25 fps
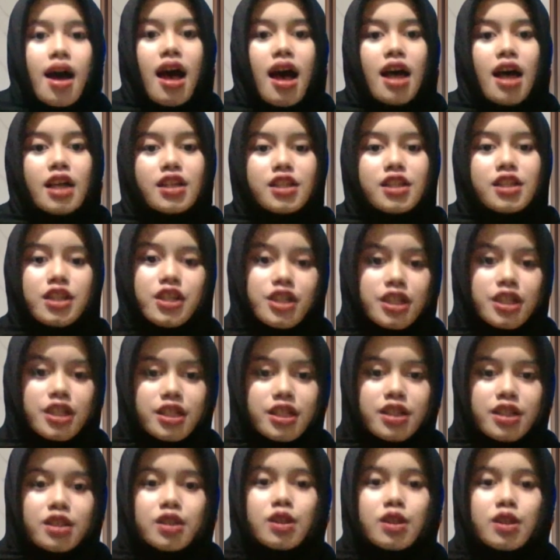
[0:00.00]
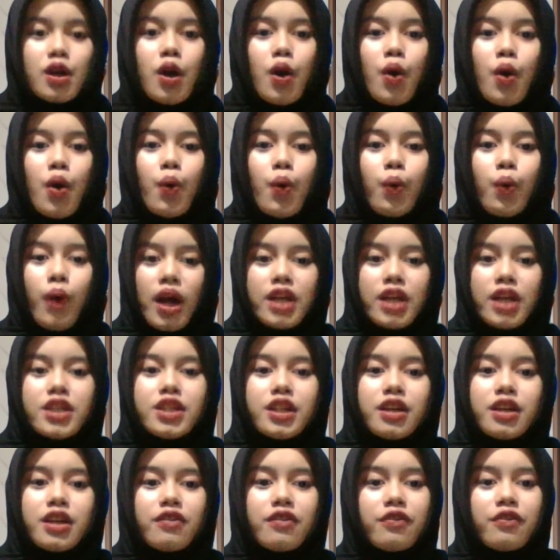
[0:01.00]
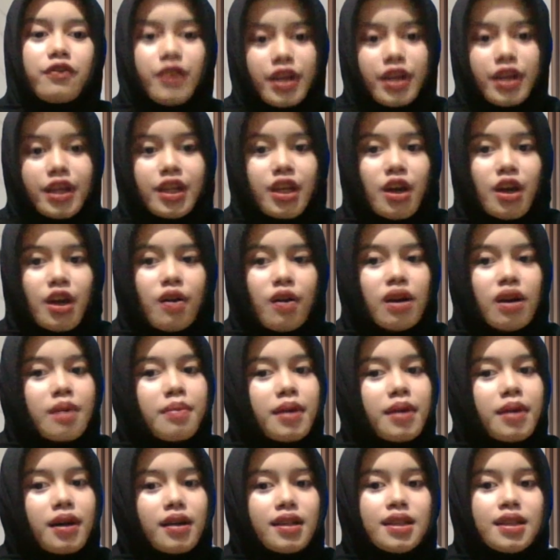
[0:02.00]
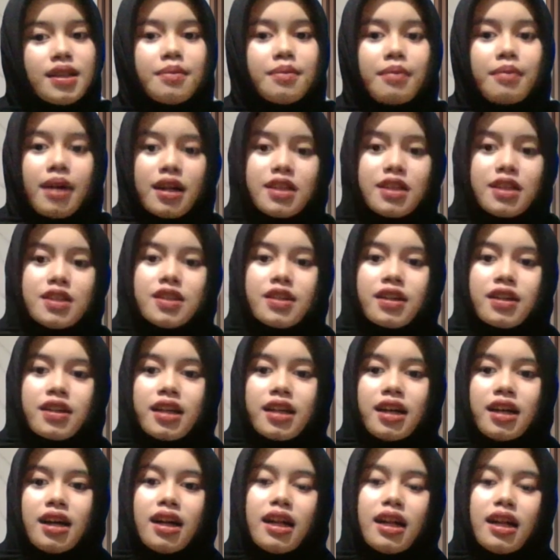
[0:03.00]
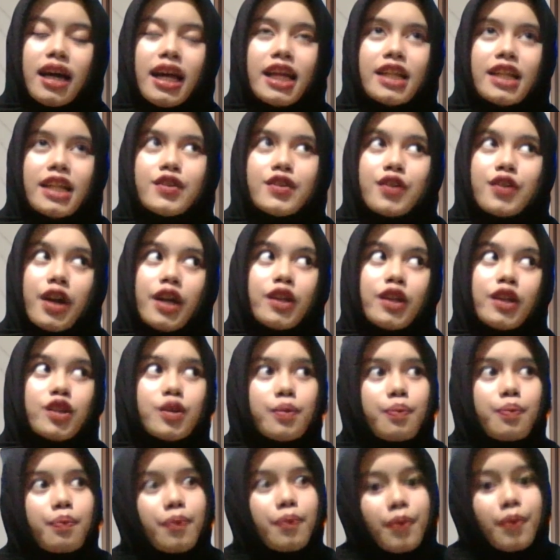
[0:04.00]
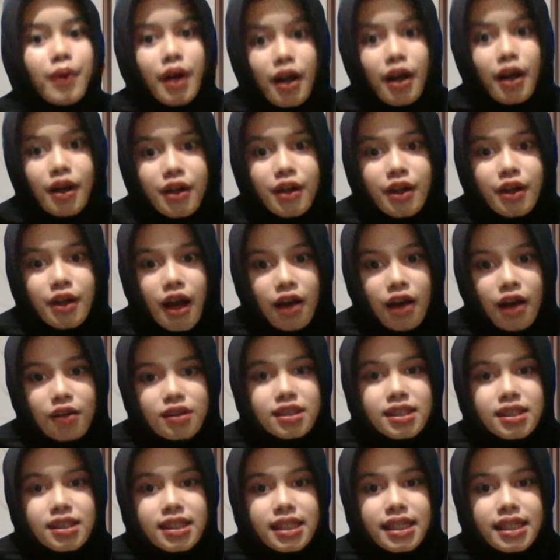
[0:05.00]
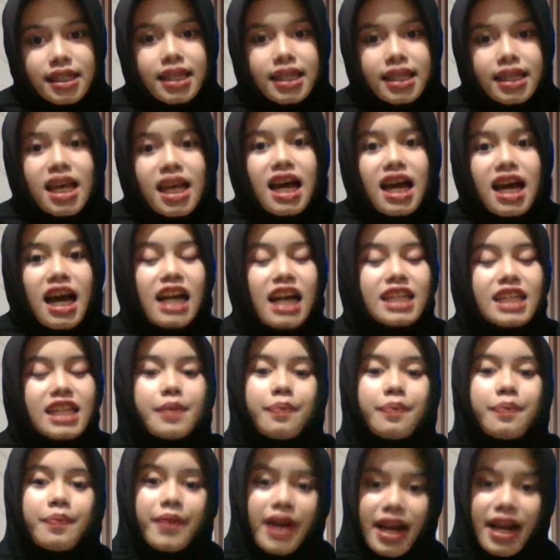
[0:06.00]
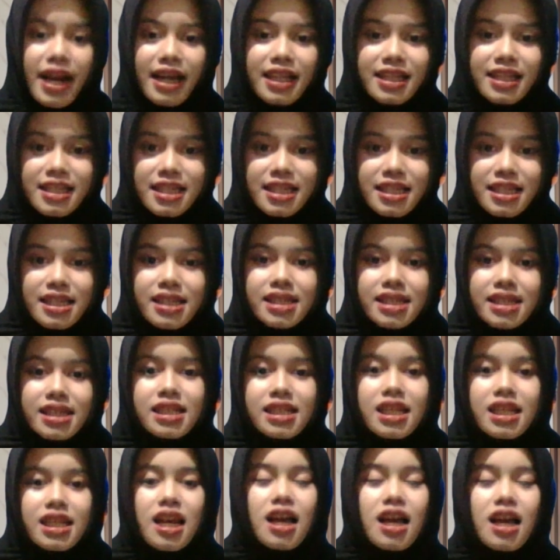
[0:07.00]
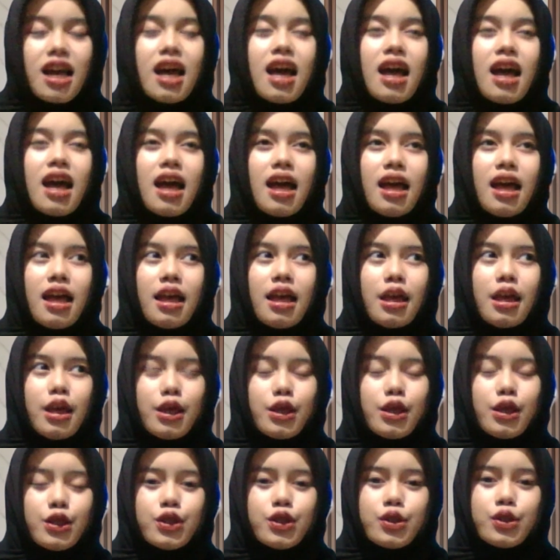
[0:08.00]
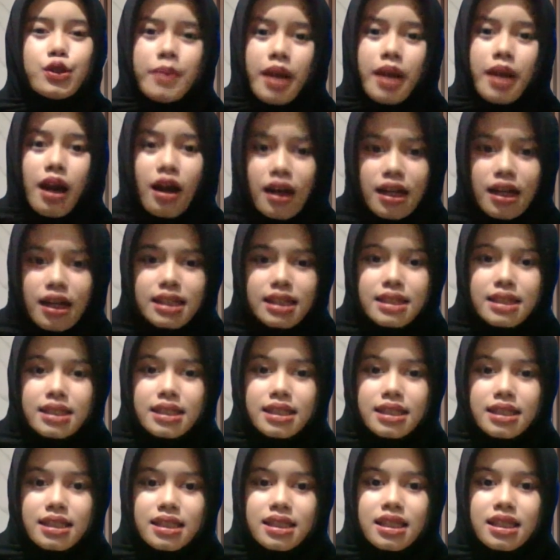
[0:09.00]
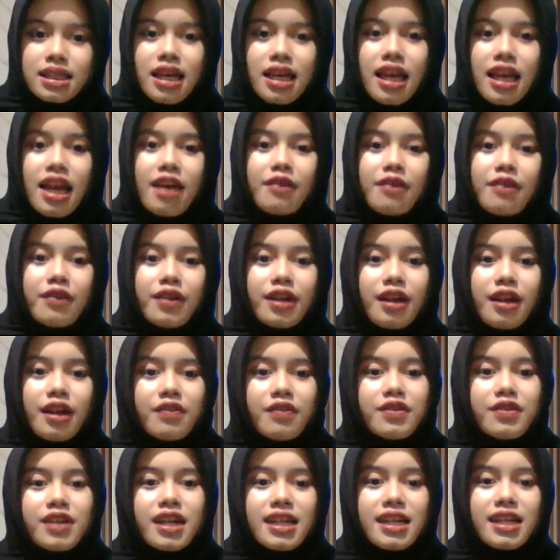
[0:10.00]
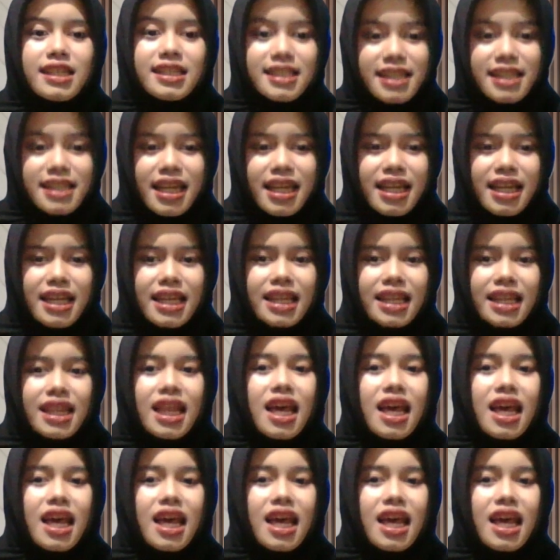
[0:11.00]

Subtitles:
such as watching a video about the material and trying to pronounce it as a practice. And to be honest, even after I say it,